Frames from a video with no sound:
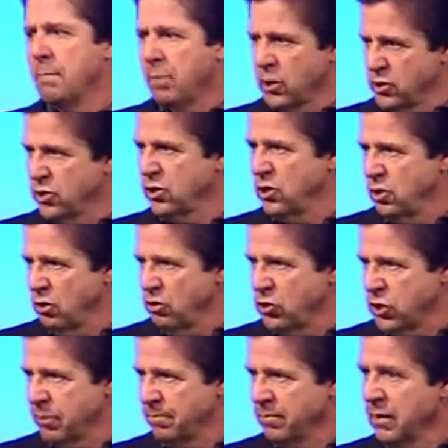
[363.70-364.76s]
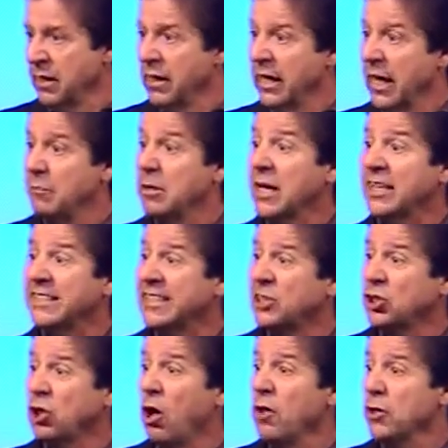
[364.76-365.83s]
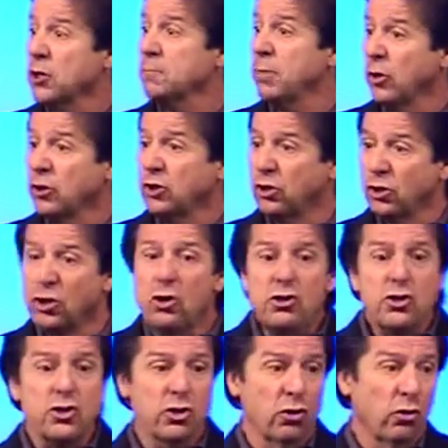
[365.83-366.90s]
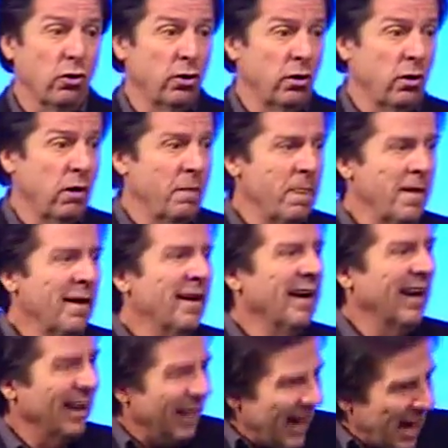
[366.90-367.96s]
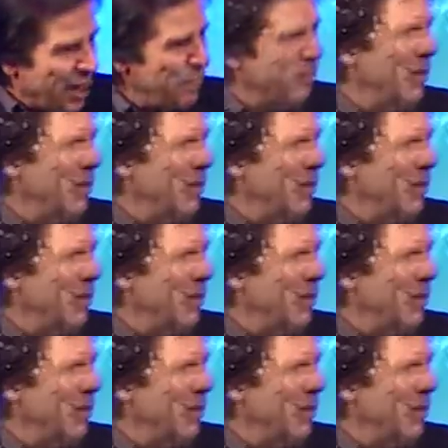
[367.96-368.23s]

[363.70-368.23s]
persecution. And because they saw this persecution going on, a lot of